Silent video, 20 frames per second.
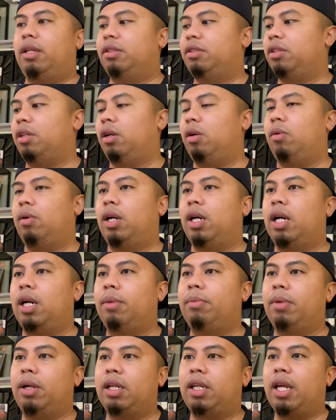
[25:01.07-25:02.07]

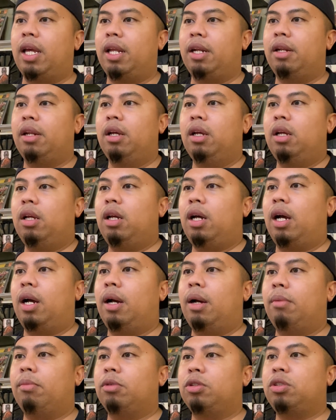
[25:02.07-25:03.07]
So again,
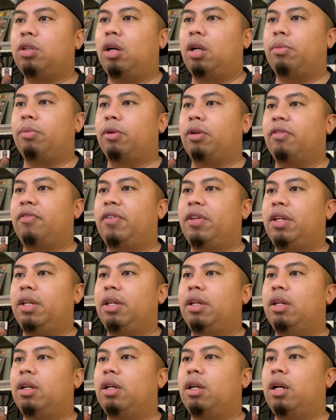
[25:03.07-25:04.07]
Sean
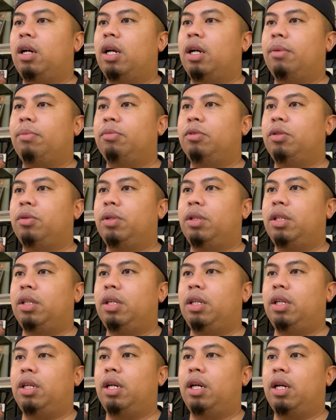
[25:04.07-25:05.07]
Murphy doing
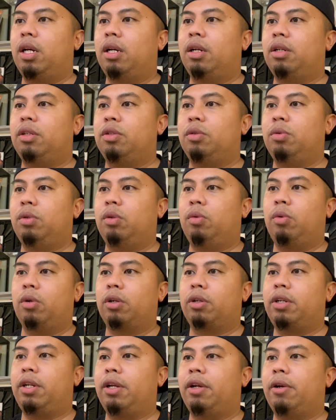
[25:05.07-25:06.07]
the
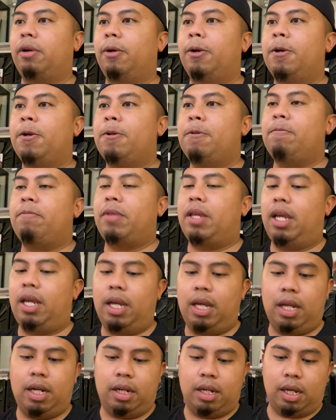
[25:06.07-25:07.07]
work here,
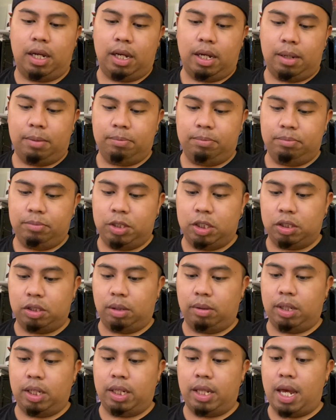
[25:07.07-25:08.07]
and just
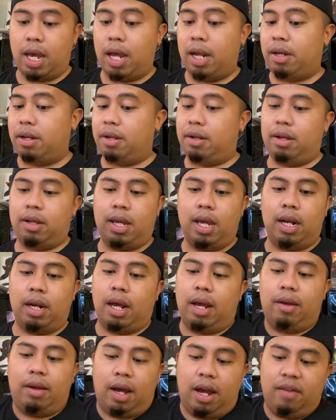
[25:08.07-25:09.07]
something that, again,
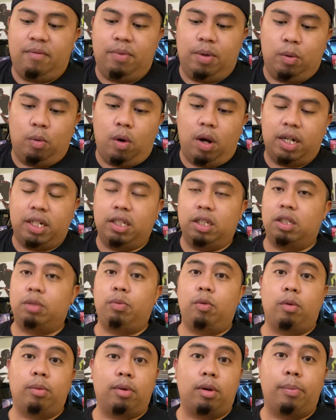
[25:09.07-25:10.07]
I've been wanting to
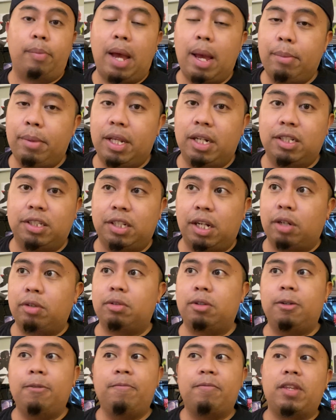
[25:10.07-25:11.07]
explore more Batman in
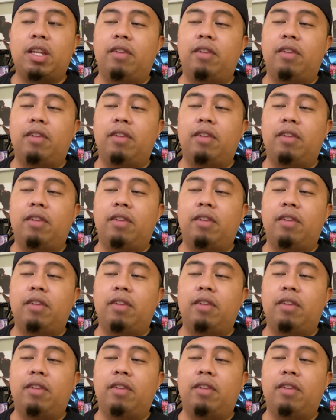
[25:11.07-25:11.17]
general.